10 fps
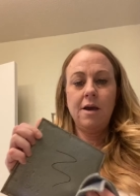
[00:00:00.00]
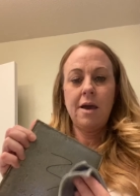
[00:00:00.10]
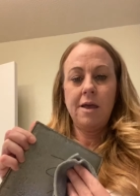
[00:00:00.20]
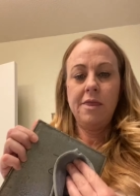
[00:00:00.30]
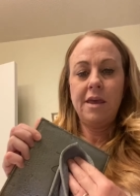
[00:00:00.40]

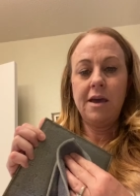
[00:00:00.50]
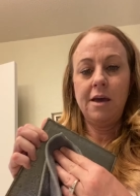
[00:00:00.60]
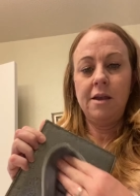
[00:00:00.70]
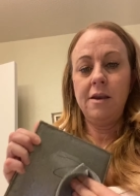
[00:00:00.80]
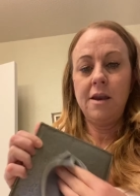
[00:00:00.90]
and
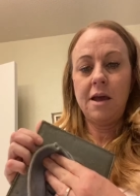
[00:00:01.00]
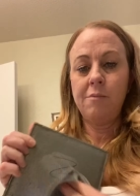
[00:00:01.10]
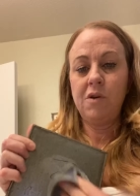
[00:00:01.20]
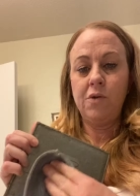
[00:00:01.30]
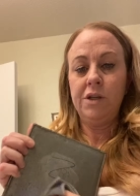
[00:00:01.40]
then I'm
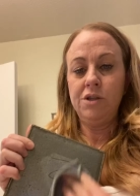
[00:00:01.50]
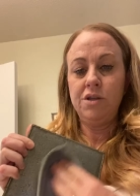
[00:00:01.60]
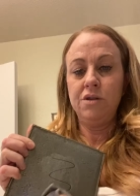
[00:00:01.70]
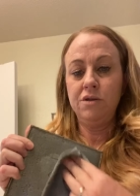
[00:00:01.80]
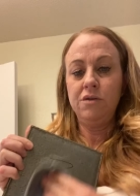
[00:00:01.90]
going
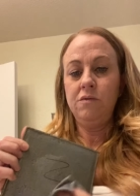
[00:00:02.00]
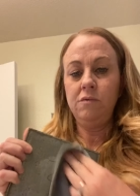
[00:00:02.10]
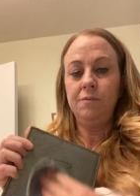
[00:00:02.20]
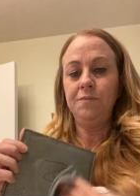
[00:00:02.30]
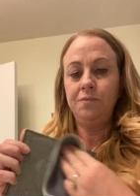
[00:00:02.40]
to
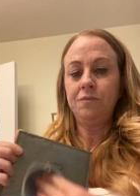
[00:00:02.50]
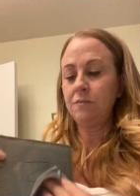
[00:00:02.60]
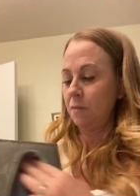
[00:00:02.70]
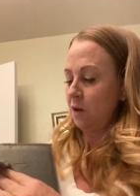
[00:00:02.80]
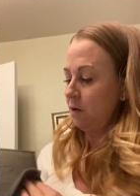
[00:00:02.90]

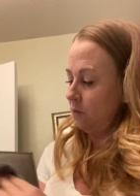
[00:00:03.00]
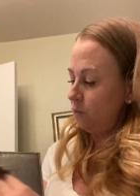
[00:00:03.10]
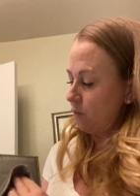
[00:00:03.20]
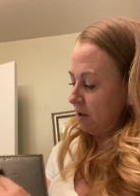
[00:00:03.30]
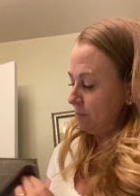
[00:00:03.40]

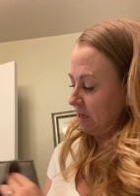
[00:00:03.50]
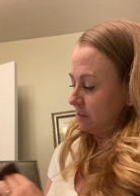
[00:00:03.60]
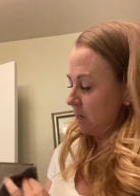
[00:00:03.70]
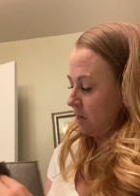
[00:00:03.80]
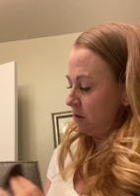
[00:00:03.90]
wipe my
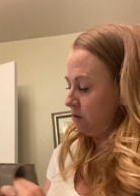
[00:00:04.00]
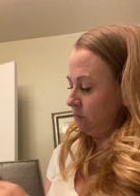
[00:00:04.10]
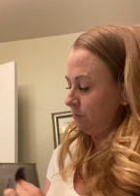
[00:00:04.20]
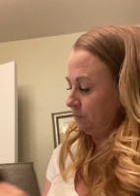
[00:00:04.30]
tile.